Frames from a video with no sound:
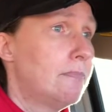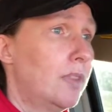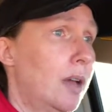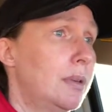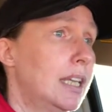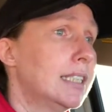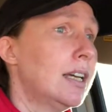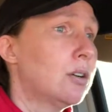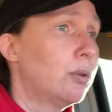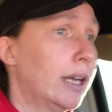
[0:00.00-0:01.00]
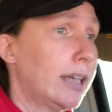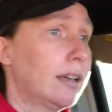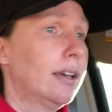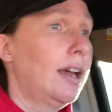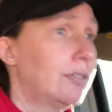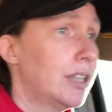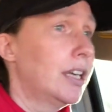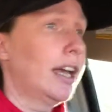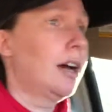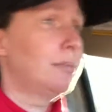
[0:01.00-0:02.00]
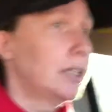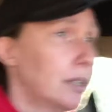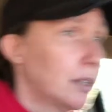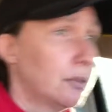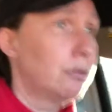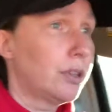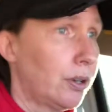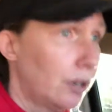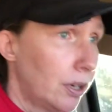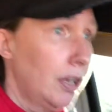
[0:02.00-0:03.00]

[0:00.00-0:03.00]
I mean, that's how quick everything happened with her.